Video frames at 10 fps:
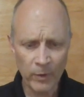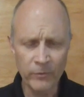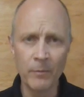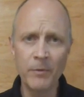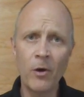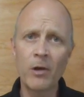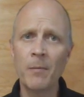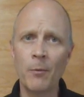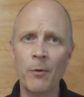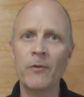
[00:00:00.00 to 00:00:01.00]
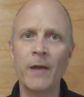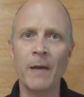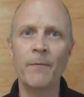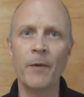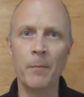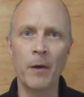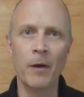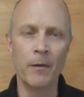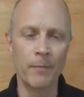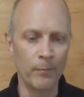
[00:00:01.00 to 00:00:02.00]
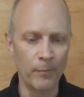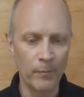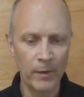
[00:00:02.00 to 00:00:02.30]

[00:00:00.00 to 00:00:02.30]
let me talk about where this came from.